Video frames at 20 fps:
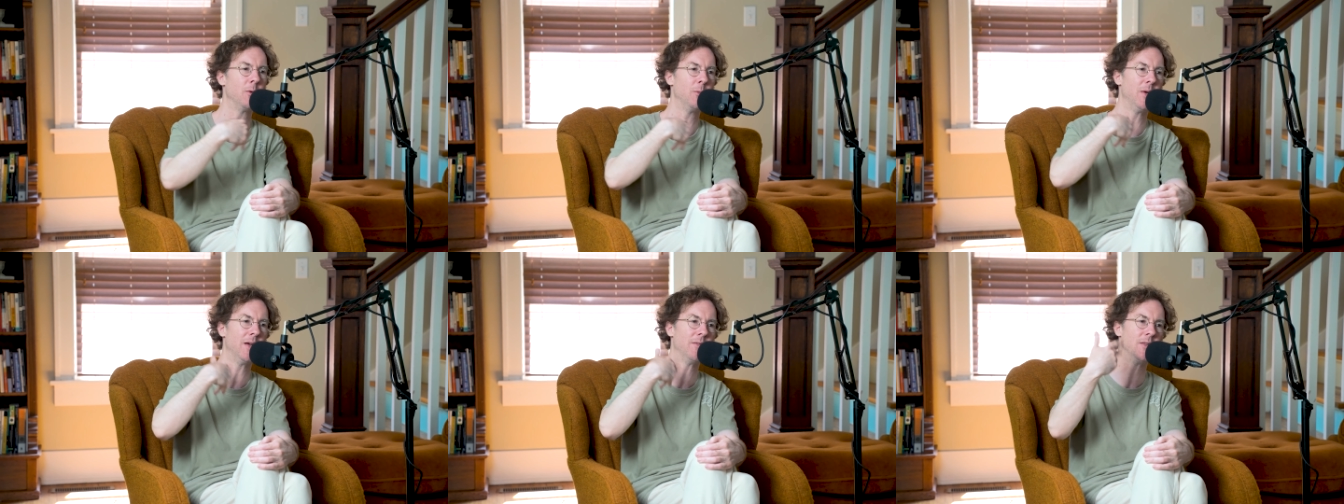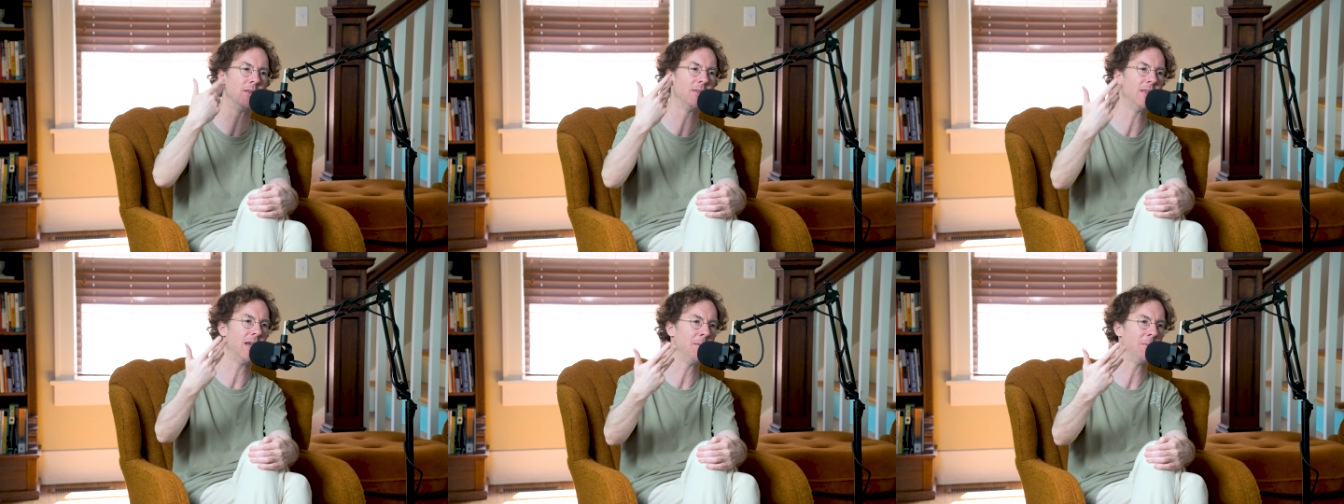it. We have
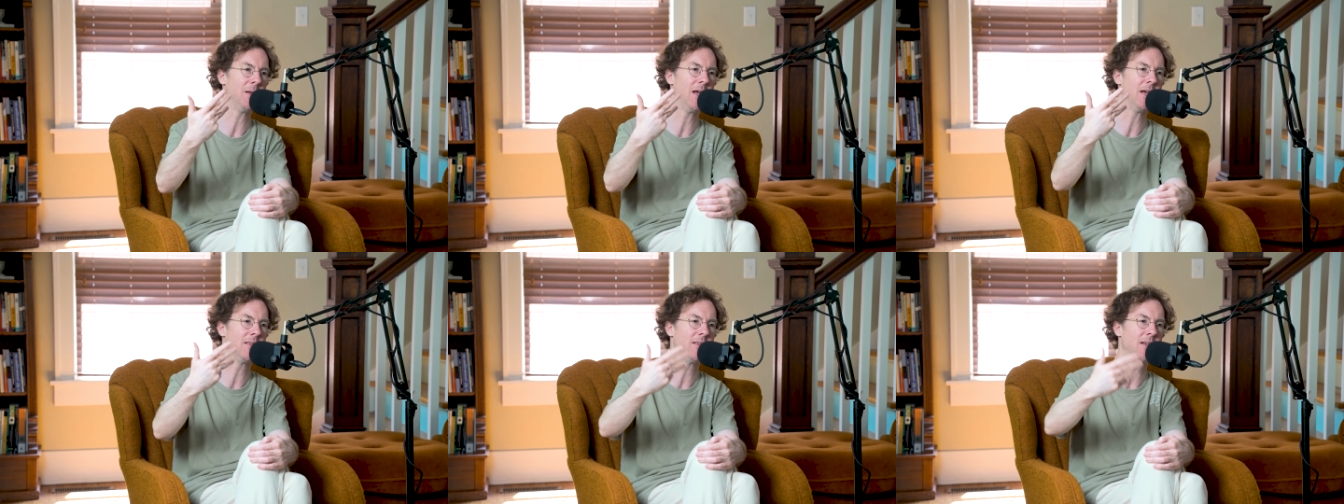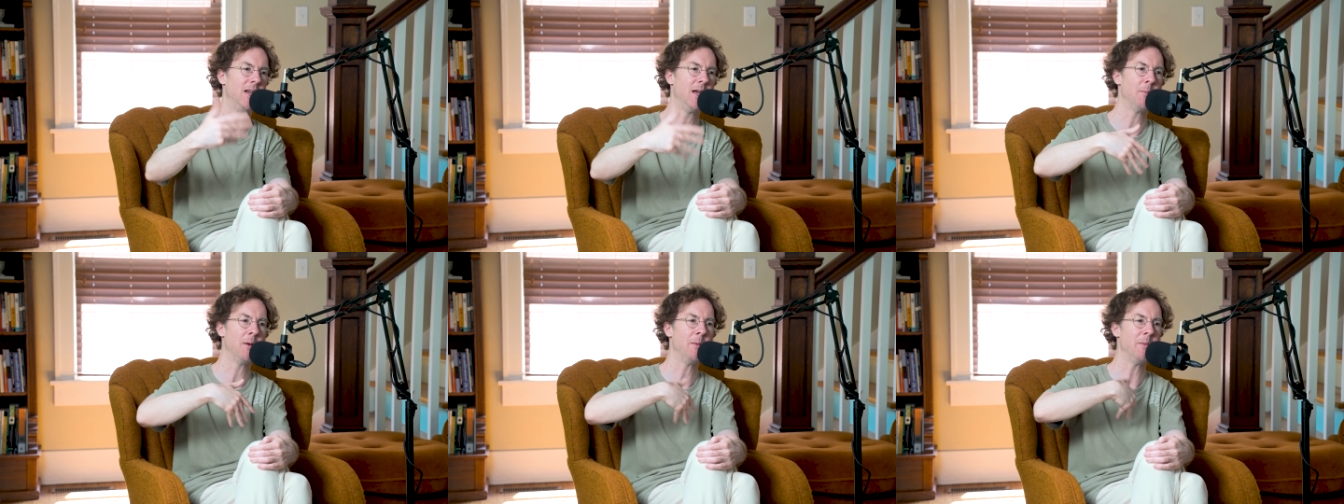the same last
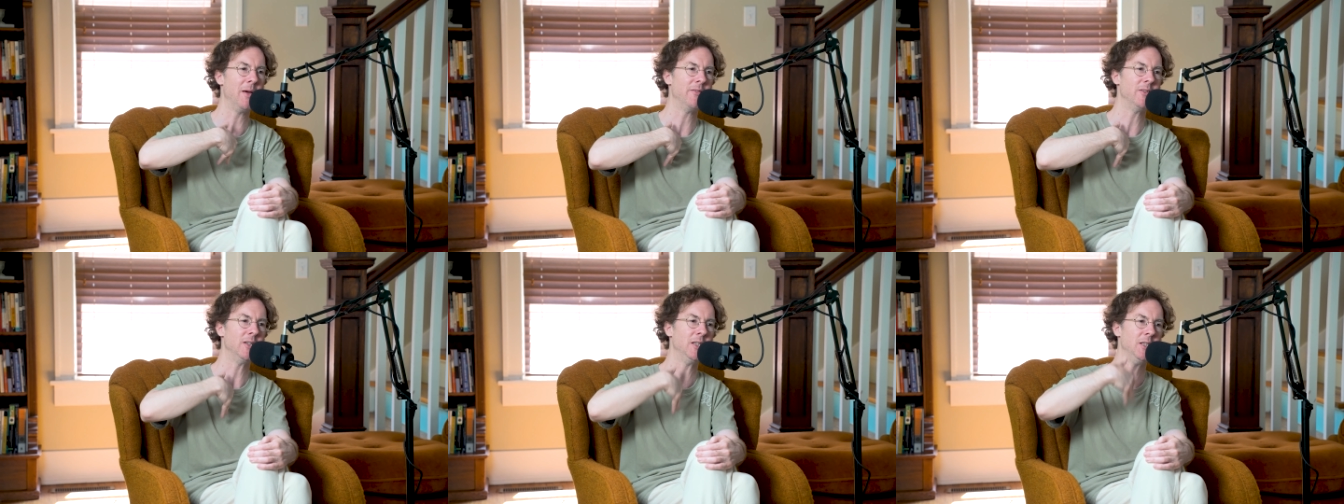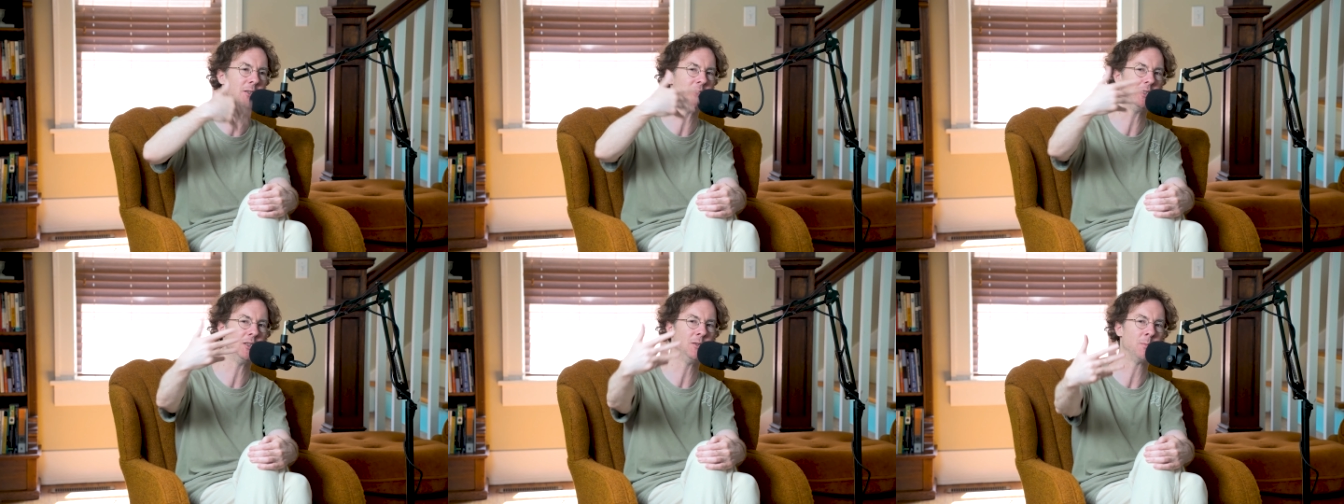name. I'm Evan
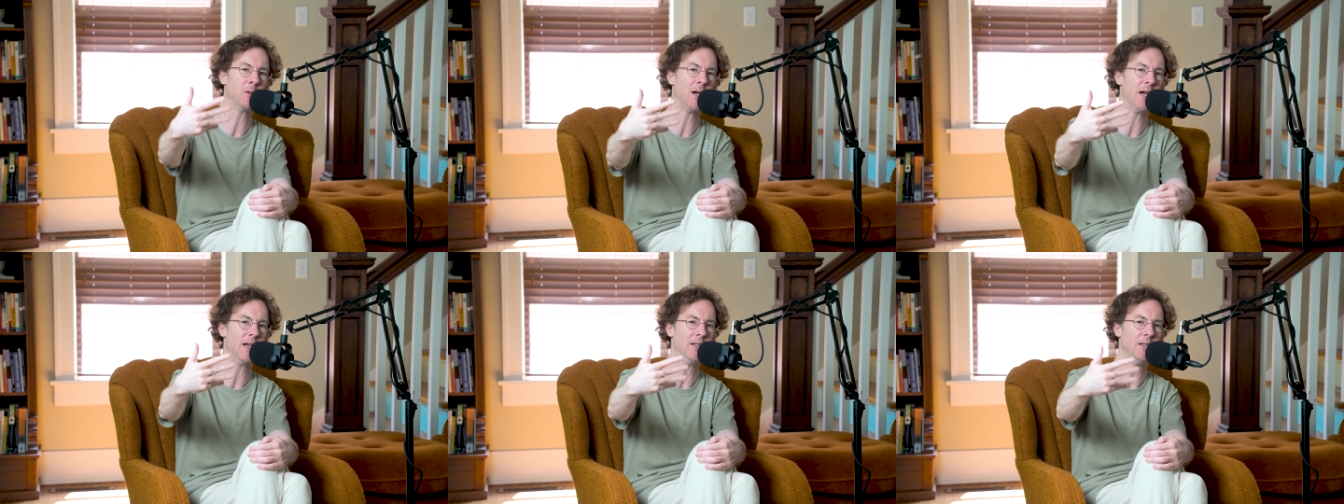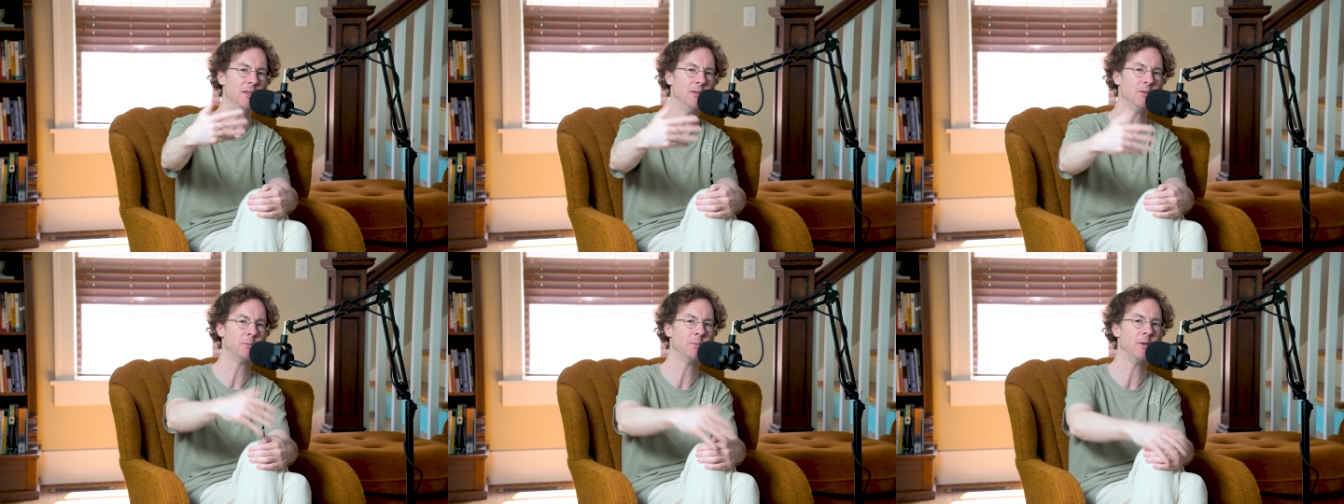Hughes. He's Brian Hughes.